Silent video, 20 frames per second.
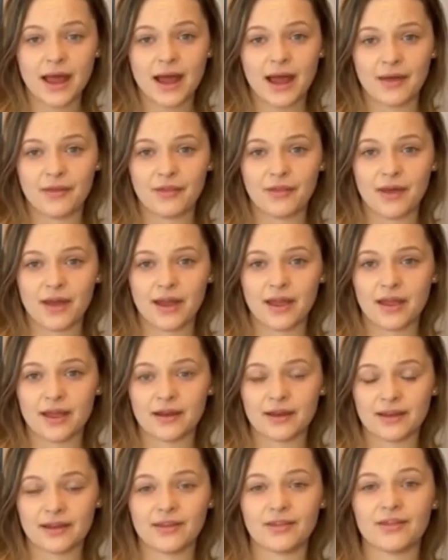and
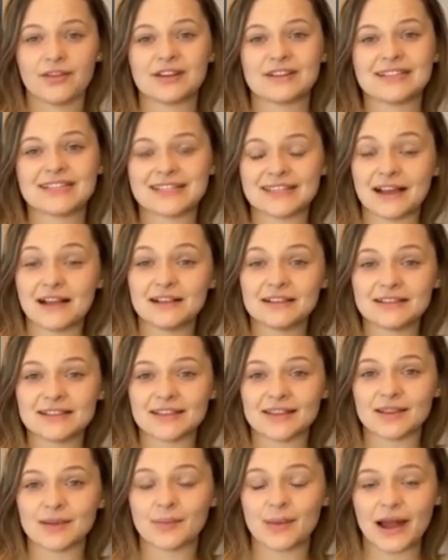then there's cells
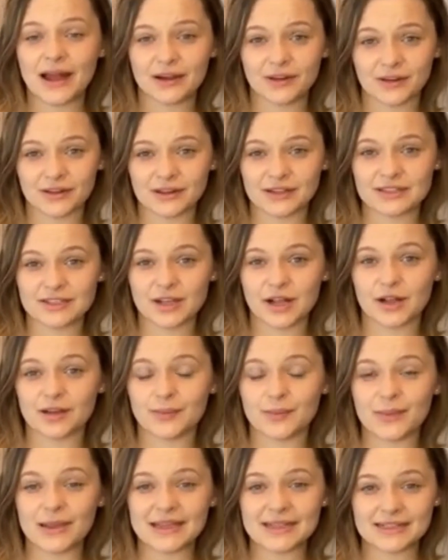in the pancreas
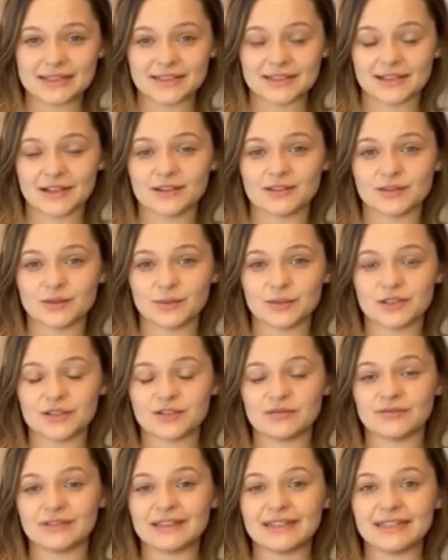called beta cells
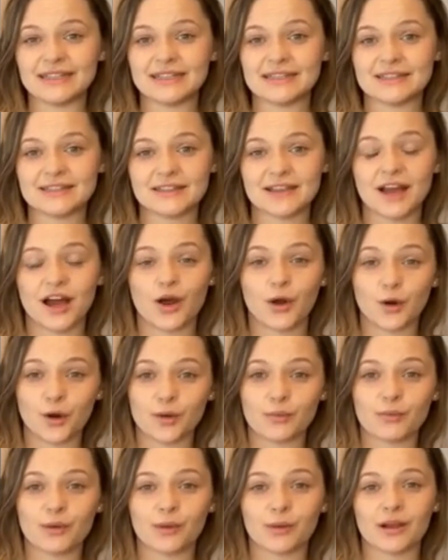which release a
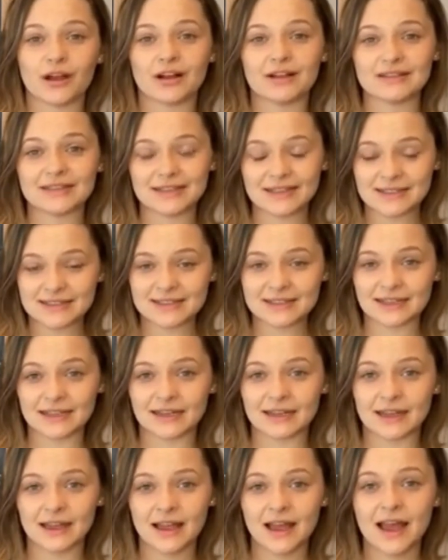hormone called
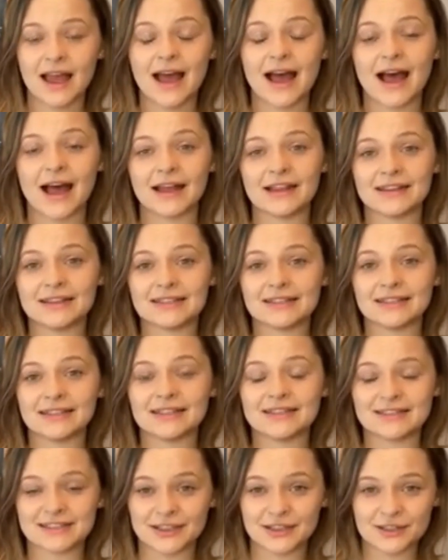insulin, and
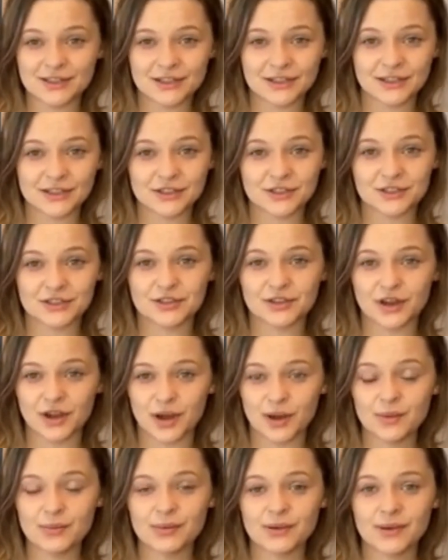it's insulin's
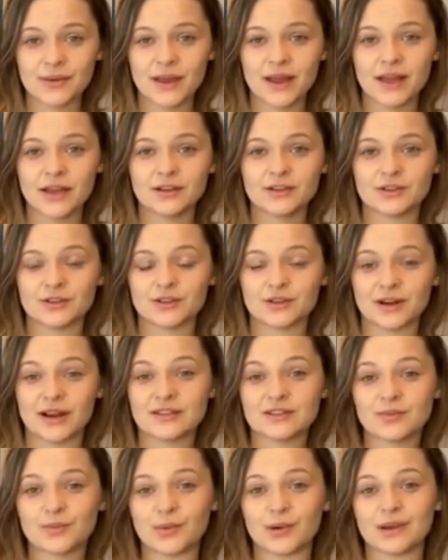job to
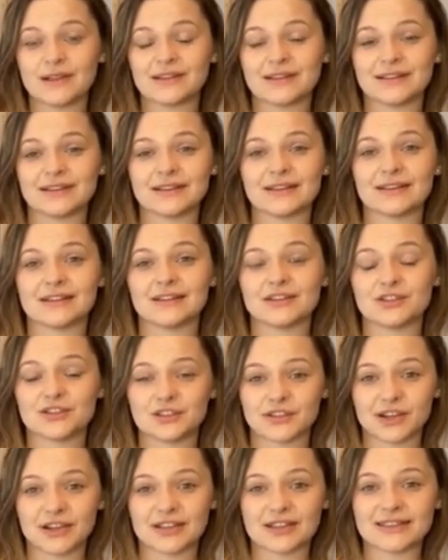transport the
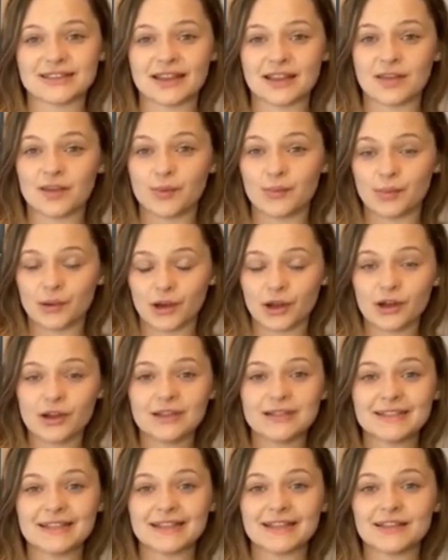sugars in the
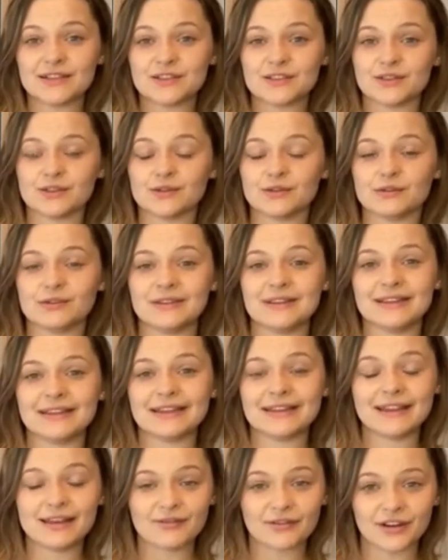blood into the
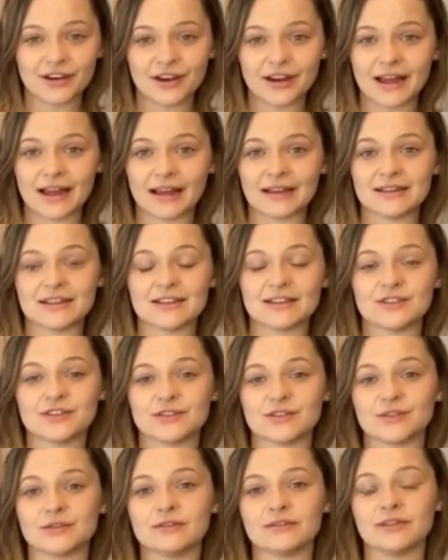liver and
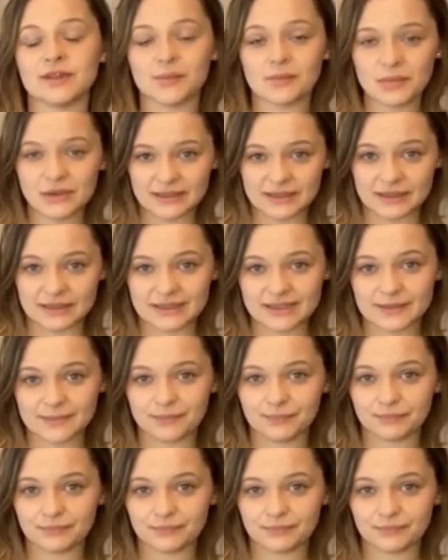into the muscles.